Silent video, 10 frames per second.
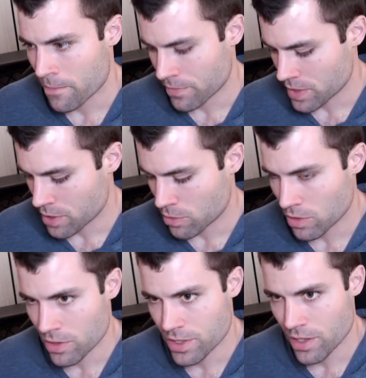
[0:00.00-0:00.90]

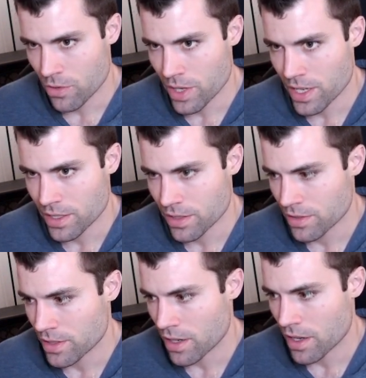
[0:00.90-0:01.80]
equals await
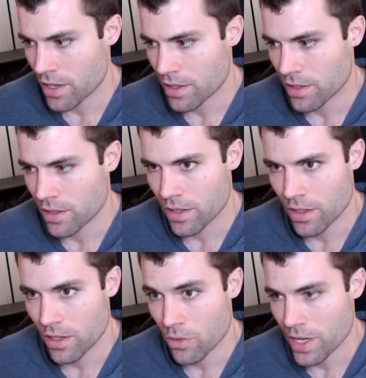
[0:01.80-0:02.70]

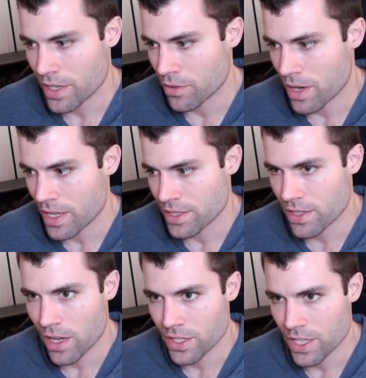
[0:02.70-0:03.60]

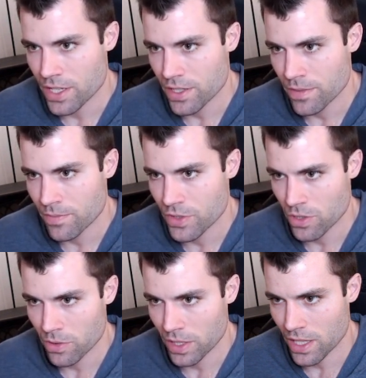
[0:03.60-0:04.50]
res.json. So
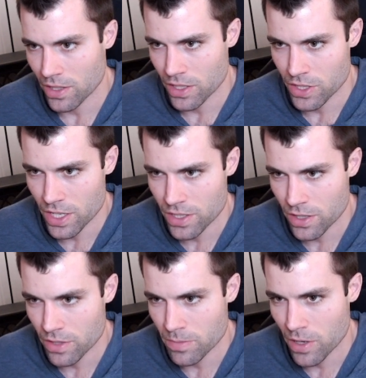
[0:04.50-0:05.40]
we'll get the JSON
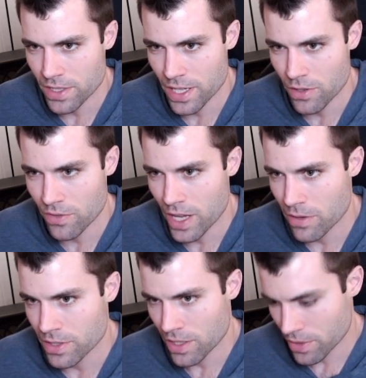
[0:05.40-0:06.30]
response out of that
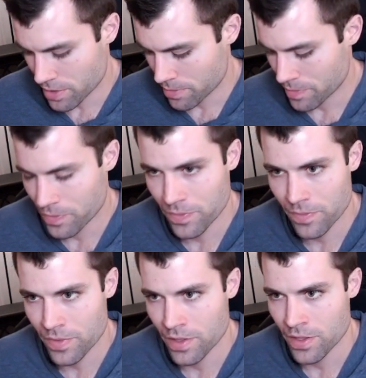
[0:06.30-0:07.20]
result.
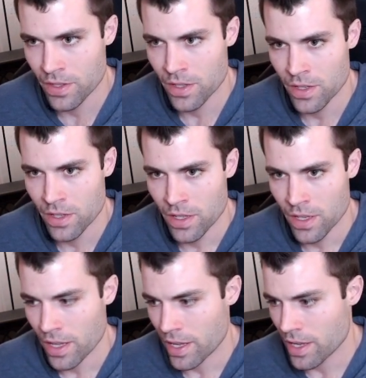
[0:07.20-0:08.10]

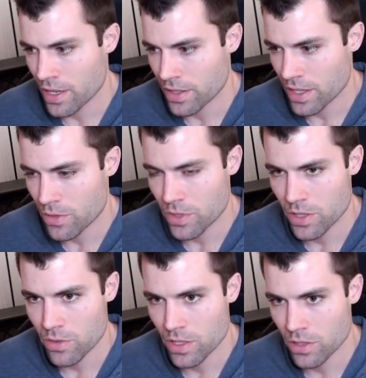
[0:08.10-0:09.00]
And then we
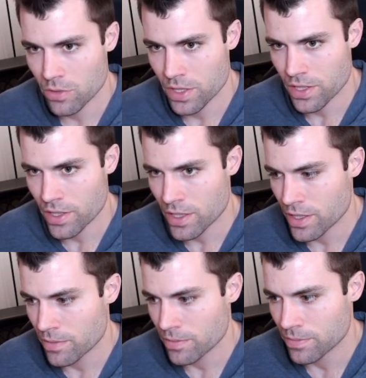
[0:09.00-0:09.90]
will
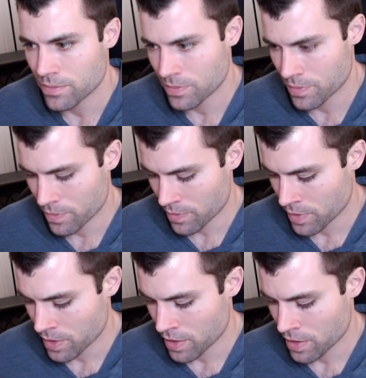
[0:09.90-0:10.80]
return
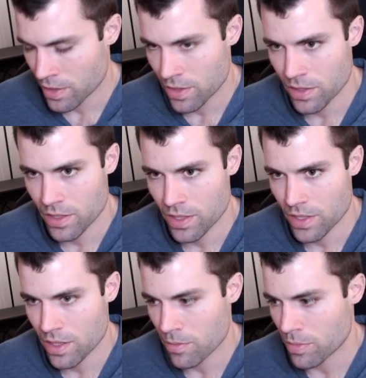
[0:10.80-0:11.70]

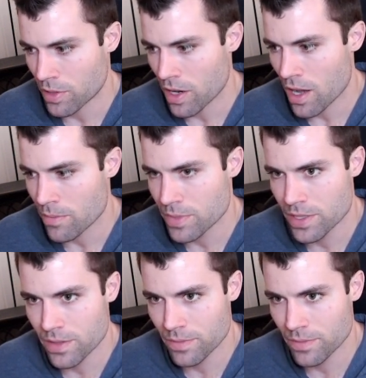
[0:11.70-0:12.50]
the props